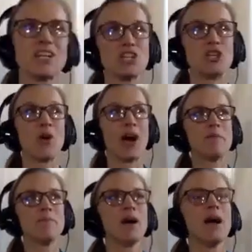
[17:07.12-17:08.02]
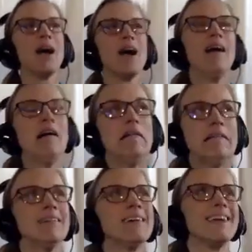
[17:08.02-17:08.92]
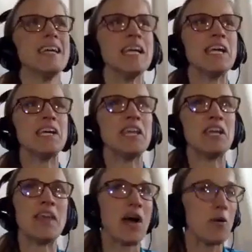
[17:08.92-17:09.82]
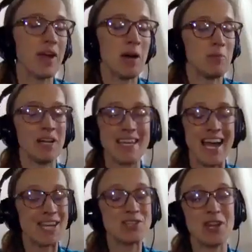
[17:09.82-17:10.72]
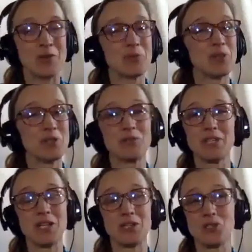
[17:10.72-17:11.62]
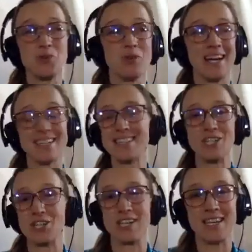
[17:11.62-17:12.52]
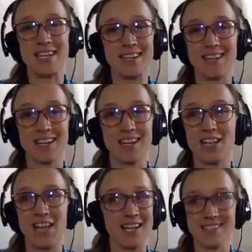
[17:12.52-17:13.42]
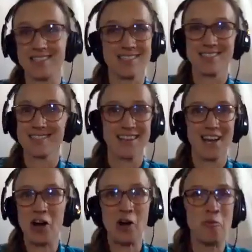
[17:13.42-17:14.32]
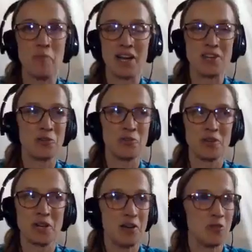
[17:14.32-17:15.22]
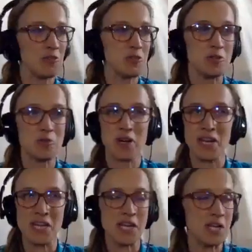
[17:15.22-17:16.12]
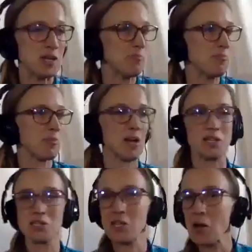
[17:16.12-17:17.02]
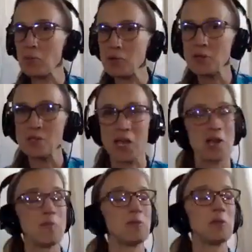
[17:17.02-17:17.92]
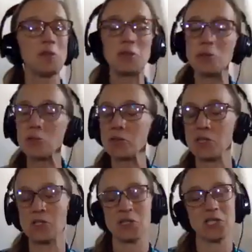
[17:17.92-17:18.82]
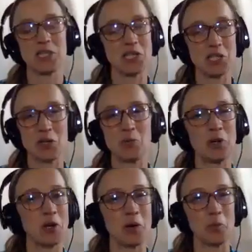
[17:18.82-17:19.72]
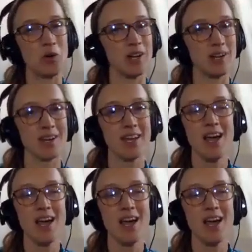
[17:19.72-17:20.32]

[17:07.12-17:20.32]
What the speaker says: I'm in that way I'm lucky. I literally do not teach any classes. I don't do any ensembles. I am literally just teaching one-on-one.